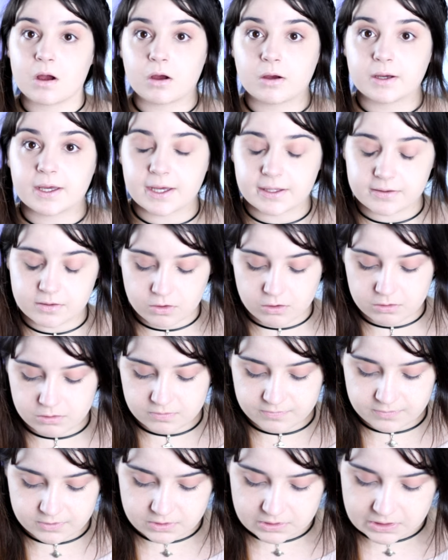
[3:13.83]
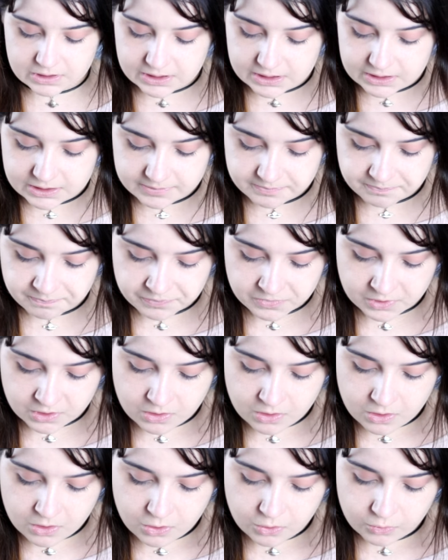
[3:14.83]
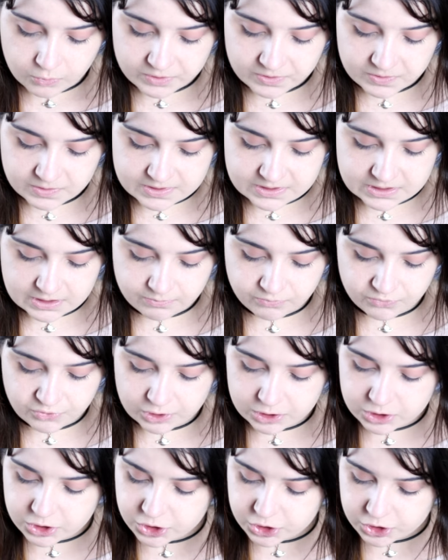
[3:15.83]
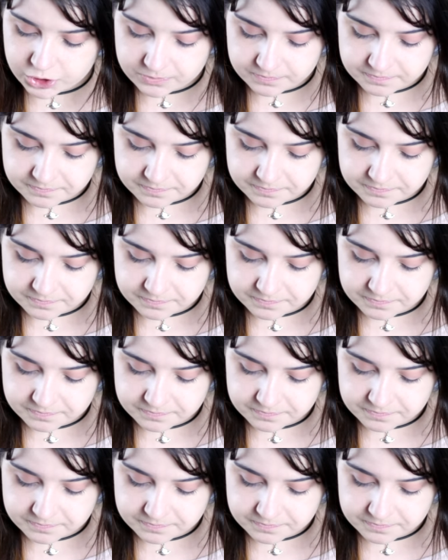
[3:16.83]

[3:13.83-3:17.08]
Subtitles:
again all over the lid with the same brush.